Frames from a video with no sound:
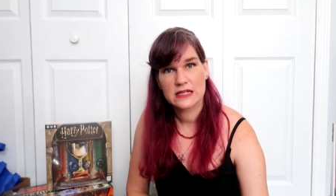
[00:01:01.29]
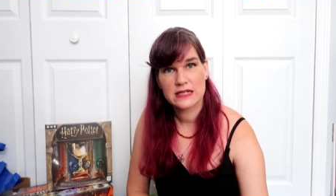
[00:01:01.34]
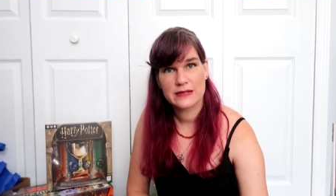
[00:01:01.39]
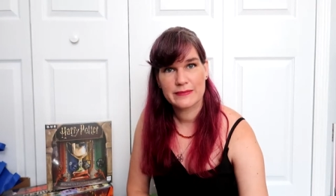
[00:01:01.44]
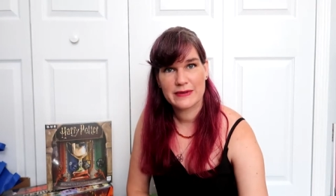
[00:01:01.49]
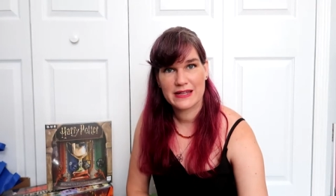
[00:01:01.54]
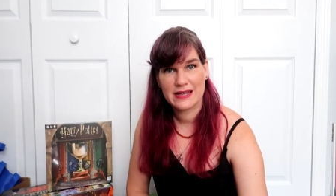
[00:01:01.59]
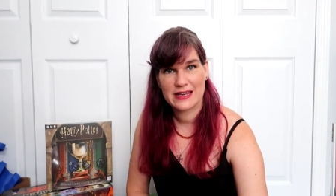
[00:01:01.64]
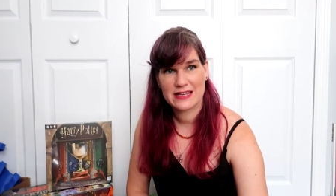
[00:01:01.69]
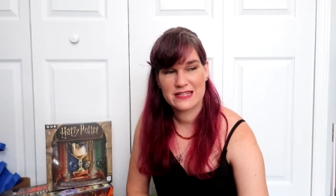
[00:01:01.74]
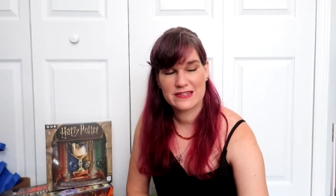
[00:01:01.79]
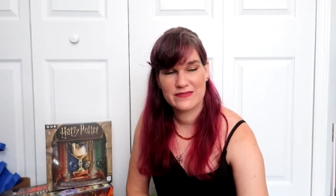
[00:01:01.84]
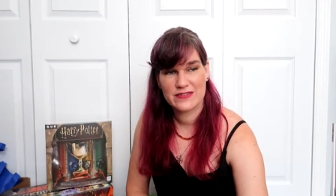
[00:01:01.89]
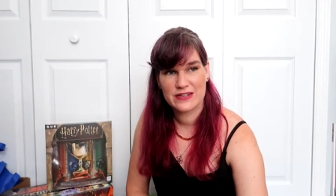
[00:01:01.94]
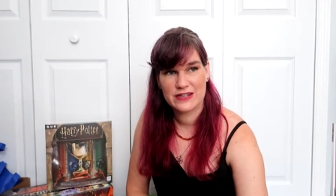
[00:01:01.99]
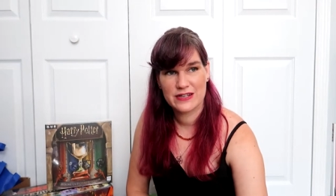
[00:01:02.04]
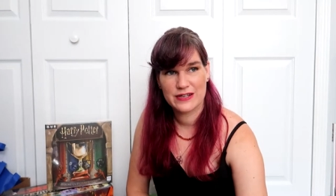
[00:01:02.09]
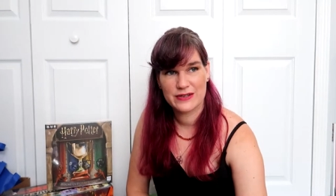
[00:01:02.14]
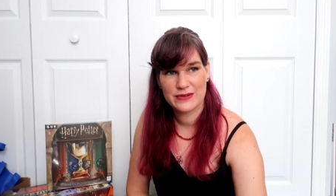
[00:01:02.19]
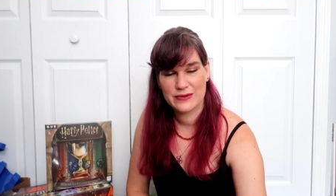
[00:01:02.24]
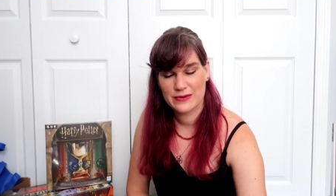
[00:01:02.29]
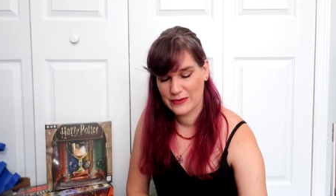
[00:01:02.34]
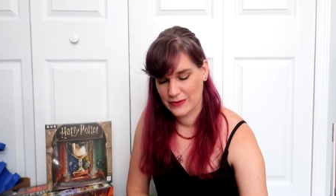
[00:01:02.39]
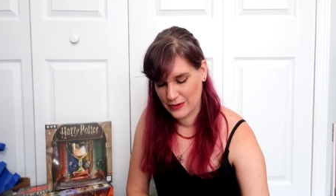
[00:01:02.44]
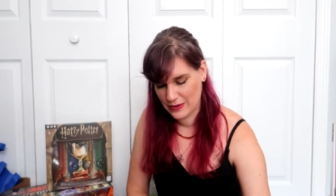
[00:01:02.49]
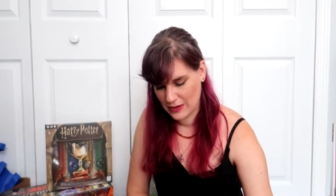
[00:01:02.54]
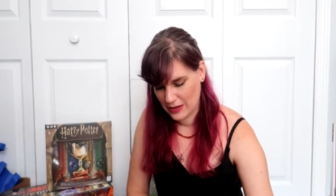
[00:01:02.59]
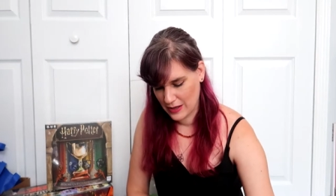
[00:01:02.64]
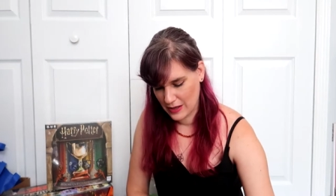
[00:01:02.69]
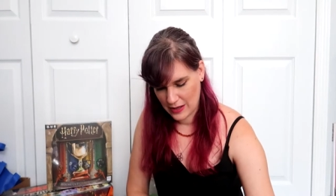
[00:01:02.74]
in my last video
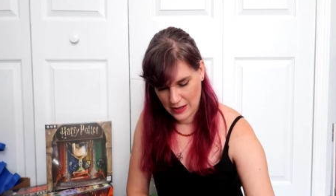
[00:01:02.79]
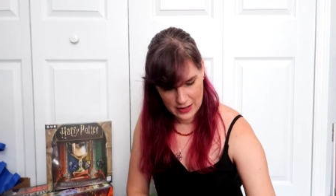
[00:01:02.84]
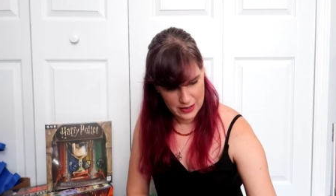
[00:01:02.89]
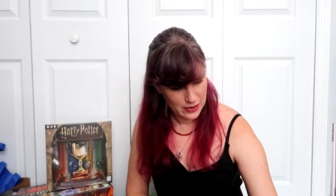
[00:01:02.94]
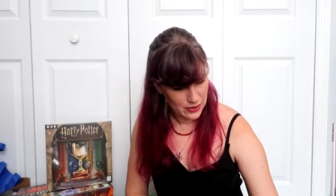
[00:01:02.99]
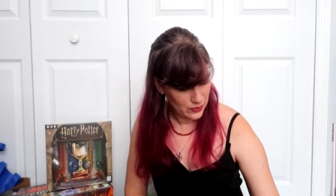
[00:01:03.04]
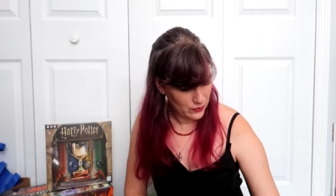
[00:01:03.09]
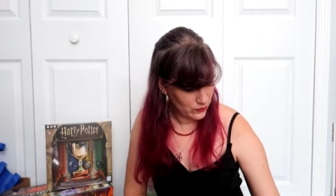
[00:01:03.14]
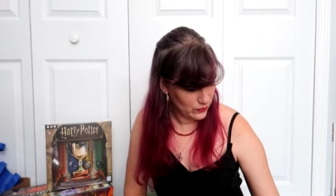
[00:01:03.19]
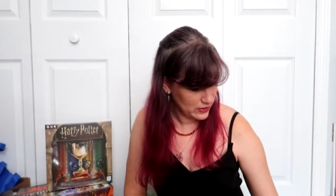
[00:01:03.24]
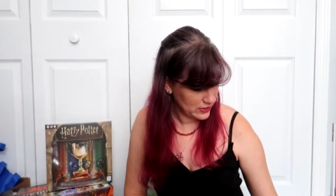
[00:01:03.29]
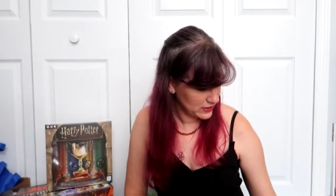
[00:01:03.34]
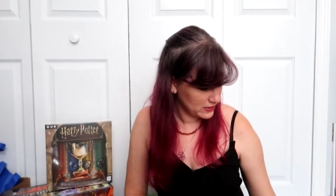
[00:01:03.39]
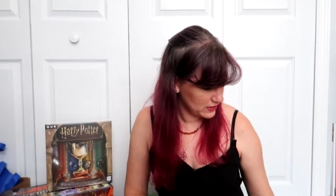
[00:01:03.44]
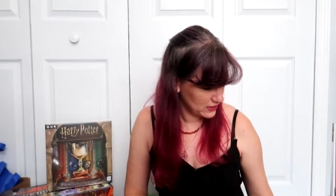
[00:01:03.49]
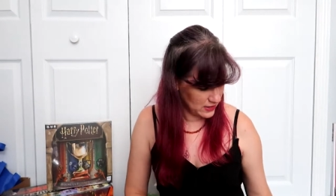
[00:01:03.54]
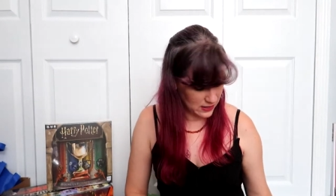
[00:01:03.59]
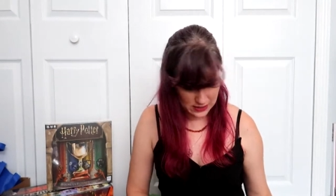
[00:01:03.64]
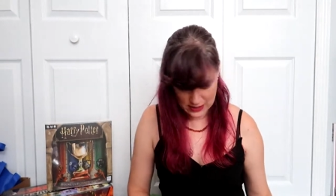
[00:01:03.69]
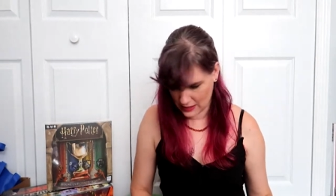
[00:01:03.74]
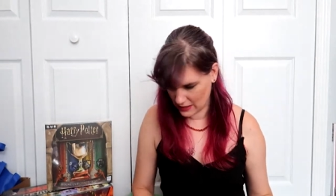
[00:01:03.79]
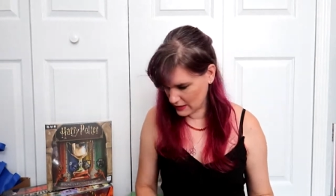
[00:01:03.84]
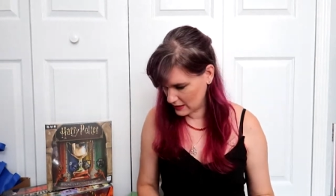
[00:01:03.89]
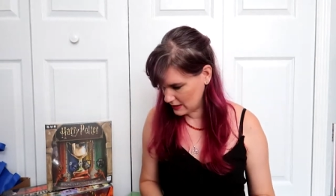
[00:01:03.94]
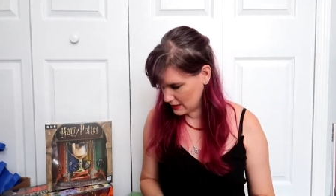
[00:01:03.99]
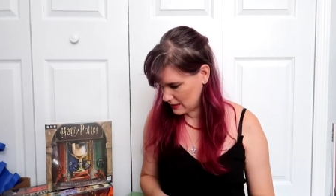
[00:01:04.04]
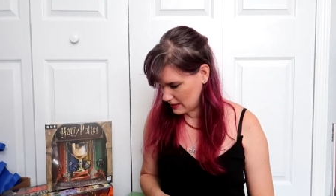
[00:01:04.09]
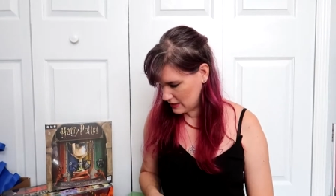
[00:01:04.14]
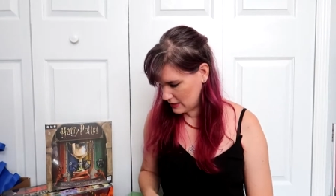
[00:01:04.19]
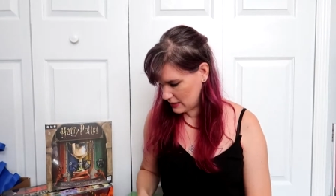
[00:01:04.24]
with
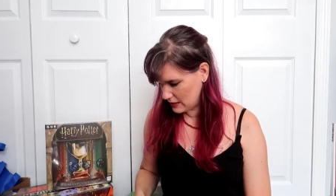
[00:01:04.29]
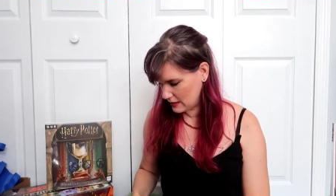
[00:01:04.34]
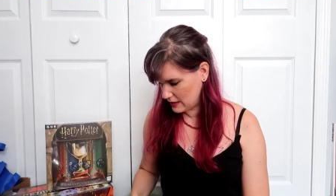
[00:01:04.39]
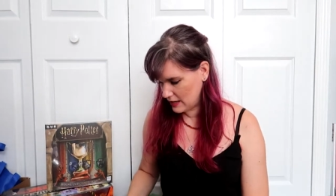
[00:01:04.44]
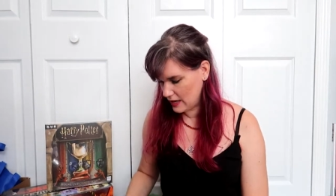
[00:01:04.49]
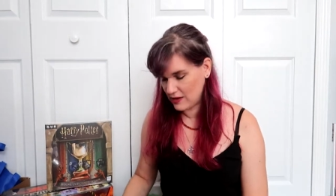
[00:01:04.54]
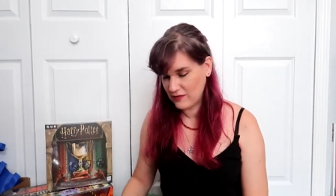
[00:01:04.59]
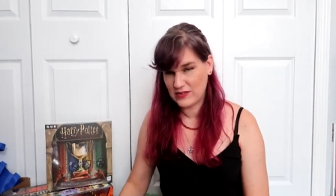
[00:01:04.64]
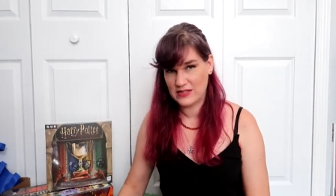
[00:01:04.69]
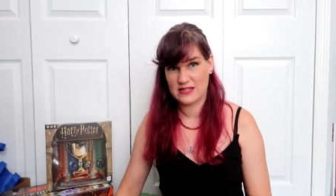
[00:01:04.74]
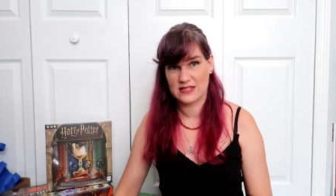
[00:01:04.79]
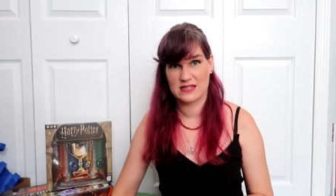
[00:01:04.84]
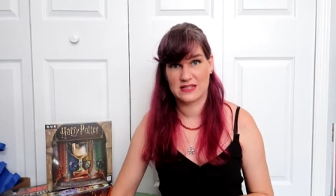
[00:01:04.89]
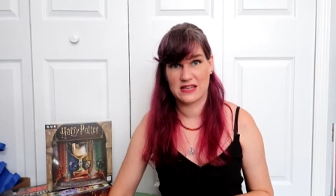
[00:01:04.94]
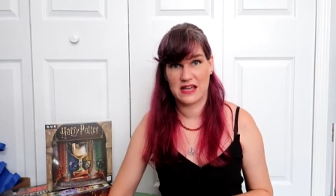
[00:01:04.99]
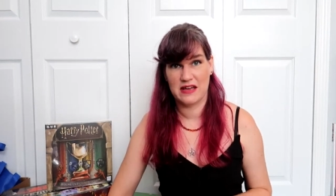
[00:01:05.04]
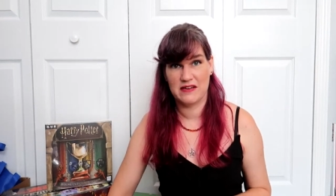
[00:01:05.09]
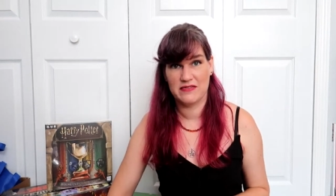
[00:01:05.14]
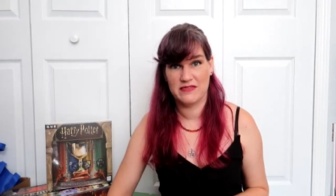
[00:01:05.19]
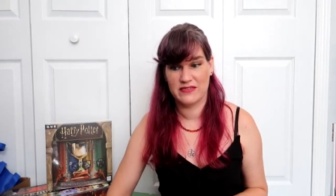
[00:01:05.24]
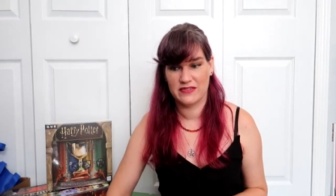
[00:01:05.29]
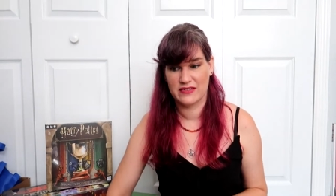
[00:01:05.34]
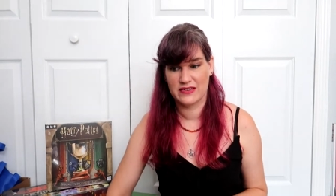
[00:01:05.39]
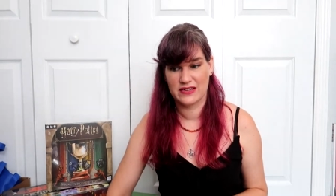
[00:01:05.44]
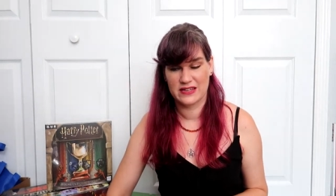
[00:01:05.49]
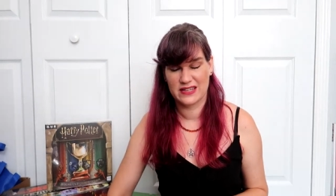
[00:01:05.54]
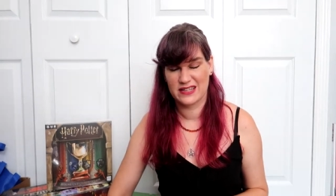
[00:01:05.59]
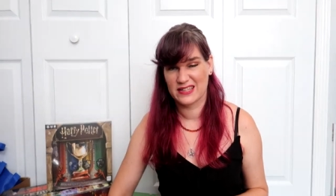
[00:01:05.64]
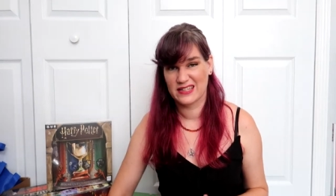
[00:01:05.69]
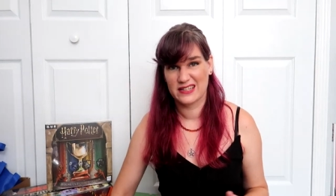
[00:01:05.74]
Kevin stuff.
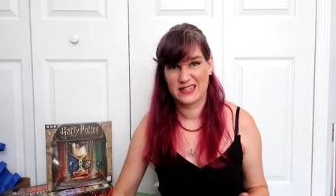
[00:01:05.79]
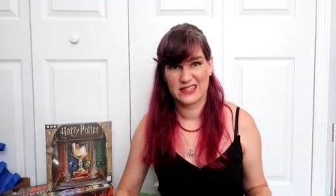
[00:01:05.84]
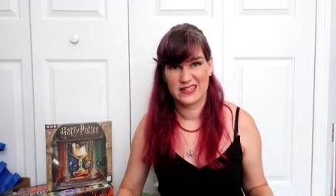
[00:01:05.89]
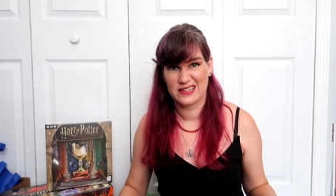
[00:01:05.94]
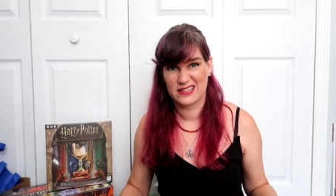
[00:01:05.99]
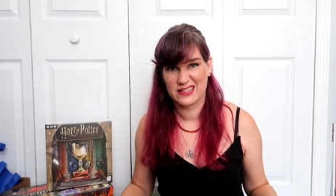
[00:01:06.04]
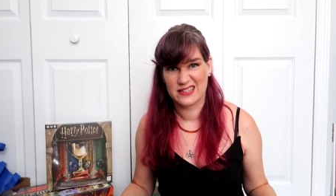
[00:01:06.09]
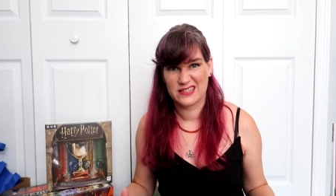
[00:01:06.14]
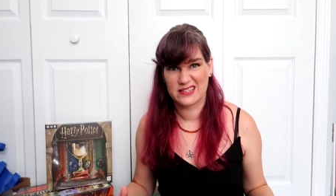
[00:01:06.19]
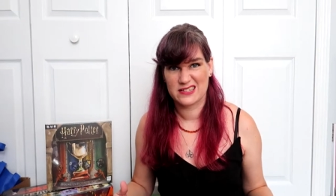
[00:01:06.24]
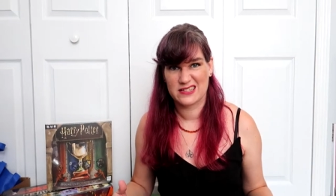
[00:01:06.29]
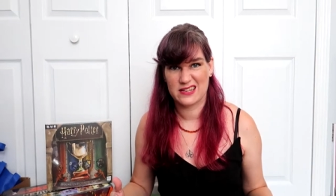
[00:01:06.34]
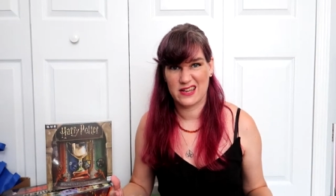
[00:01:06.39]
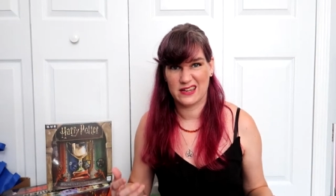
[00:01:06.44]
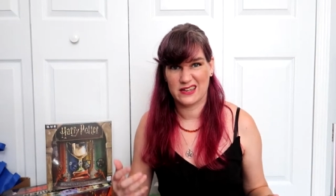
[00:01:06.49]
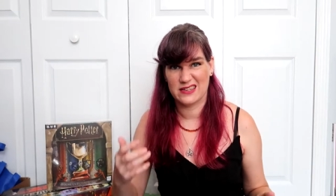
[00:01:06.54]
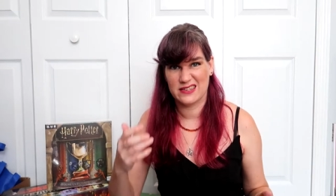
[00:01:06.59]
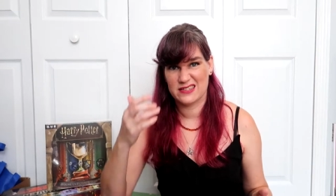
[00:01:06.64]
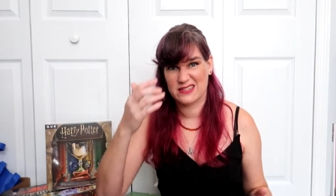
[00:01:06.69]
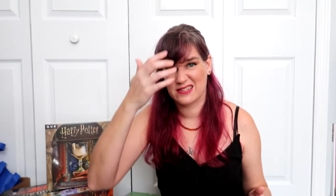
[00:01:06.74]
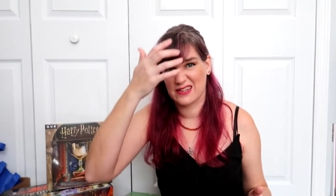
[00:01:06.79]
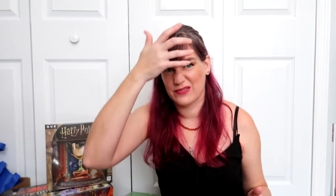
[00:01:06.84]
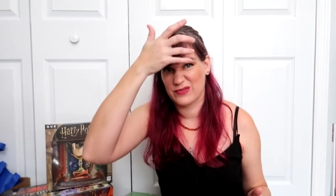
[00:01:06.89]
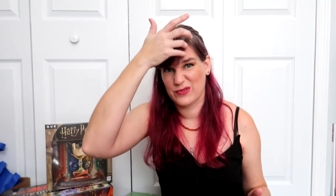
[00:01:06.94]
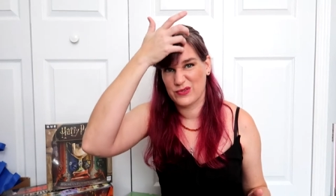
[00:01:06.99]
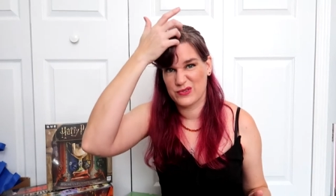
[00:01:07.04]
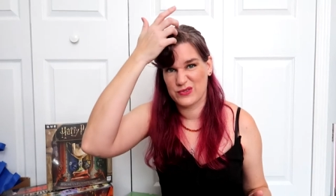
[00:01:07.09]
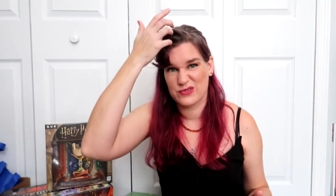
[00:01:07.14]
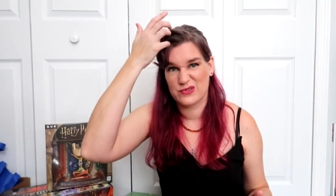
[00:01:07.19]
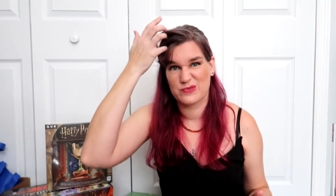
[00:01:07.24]
Stocking
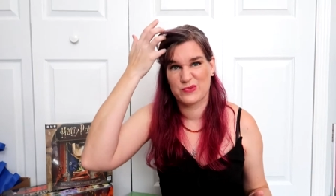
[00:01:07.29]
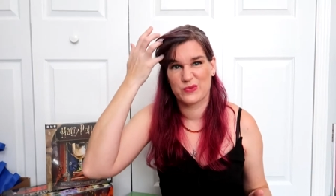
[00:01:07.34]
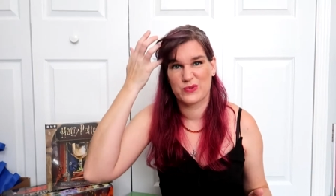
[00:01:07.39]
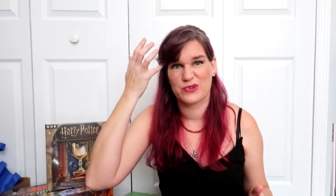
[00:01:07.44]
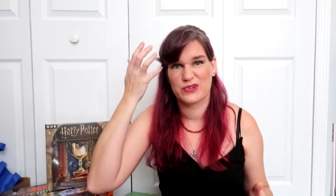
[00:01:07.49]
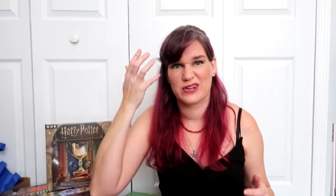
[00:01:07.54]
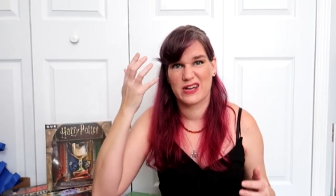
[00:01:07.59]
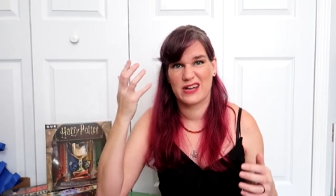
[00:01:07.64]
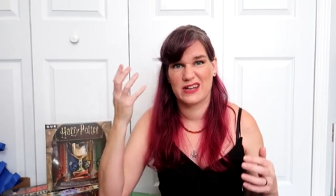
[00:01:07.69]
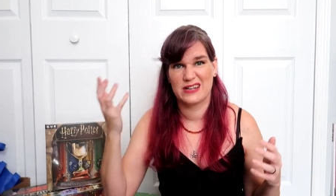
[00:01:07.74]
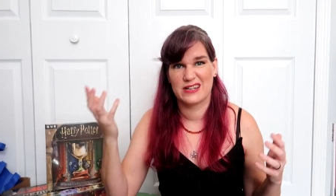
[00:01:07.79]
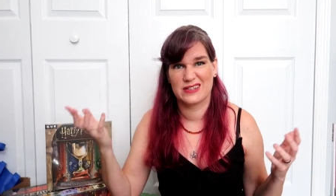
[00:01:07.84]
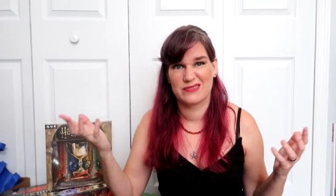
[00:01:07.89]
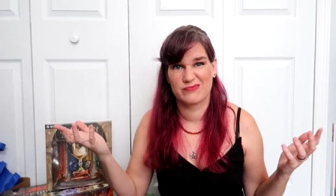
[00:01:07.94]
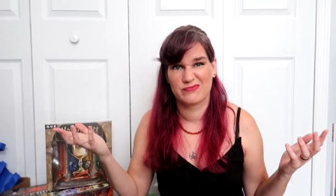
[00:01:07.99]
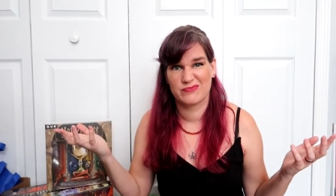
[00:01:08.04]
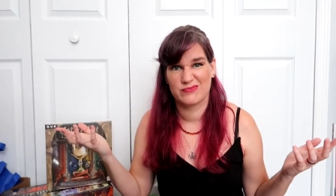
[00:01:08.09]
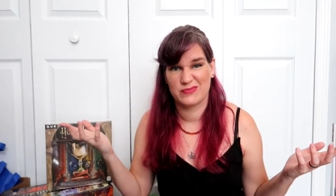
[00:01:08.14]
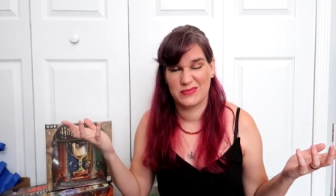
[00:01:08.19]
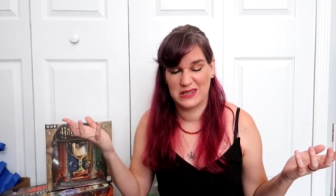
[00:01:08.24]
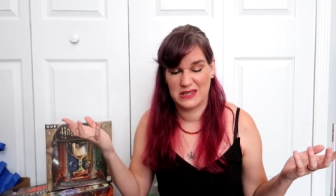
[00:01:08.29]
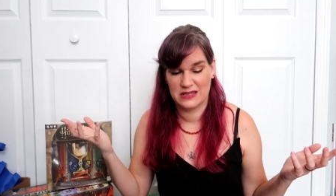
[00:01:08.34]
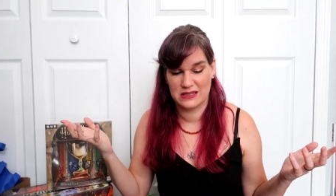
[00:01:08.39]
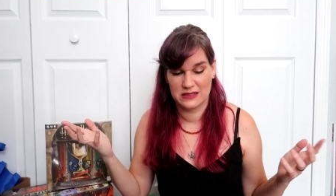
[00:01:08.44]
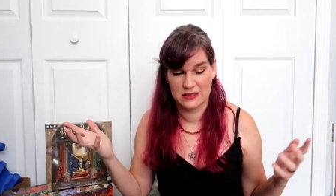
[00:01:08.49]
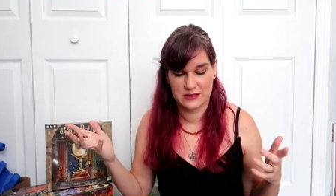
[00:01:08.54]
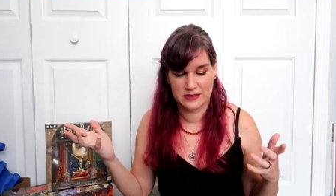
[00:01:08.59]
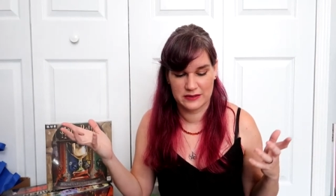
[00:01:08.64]
stuffers were kind of meh.